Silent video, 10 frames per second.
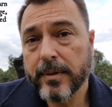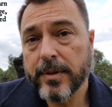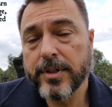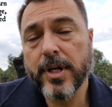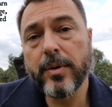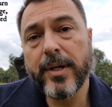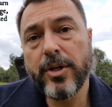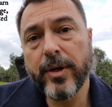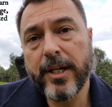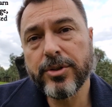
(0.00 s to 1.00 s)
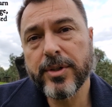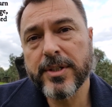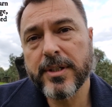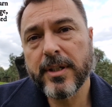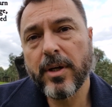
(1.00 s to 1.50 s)
So your
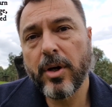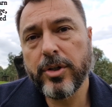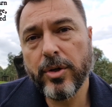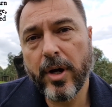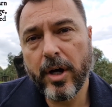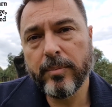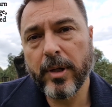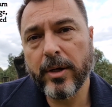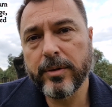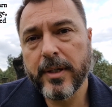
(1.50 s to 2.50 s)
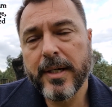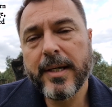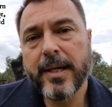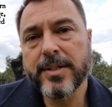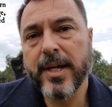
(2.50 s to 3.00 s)
interest on your home loan
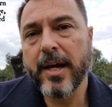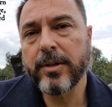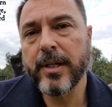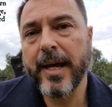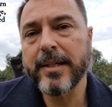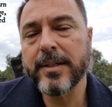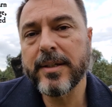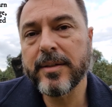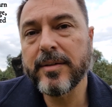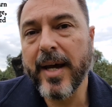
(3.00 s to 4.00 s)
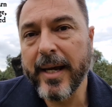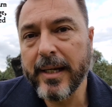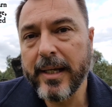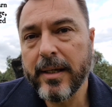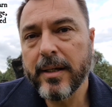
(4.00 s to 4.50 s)
is calculated
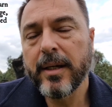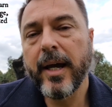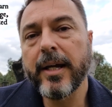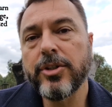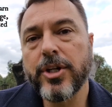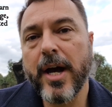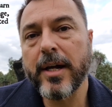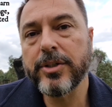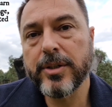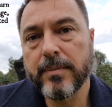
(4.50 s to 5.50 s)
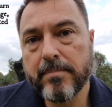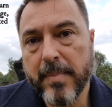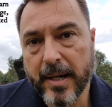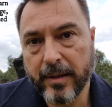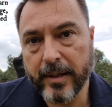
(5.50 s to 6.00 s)
daily and charged
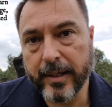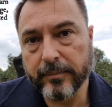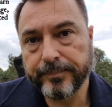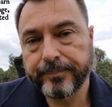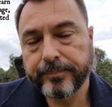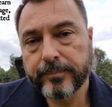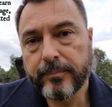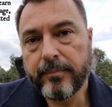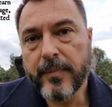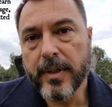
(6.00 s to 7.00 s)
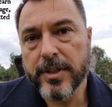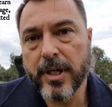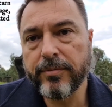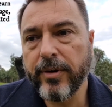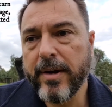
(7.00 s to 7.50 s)
monthly.
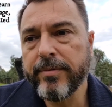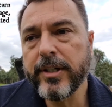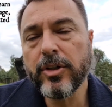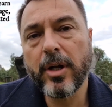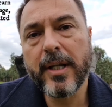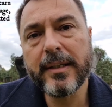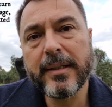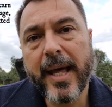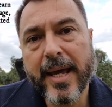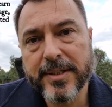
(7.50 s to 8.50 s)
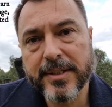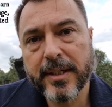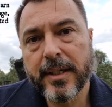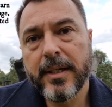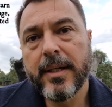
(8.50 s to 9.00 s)
So for every dollar less
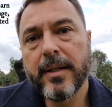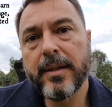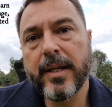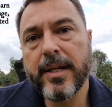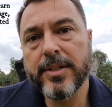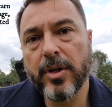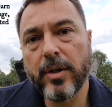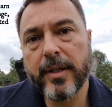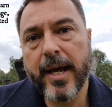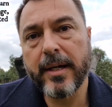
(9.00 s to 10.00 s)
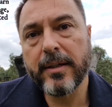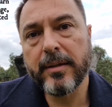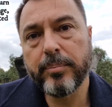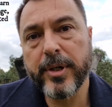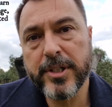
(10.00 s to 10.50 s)
that is on that
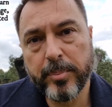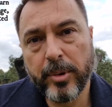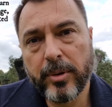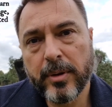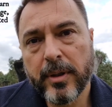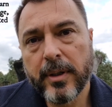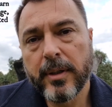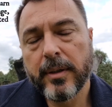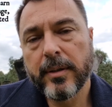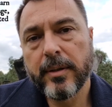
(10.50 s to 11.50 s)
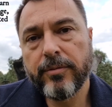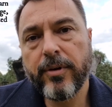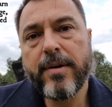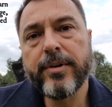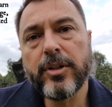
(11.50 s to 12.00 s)
principal, for
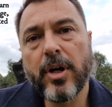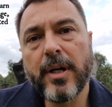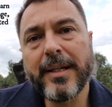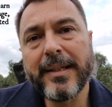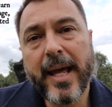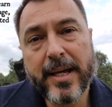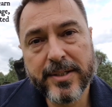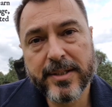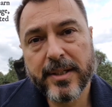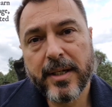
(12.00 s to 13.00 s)
every dollar less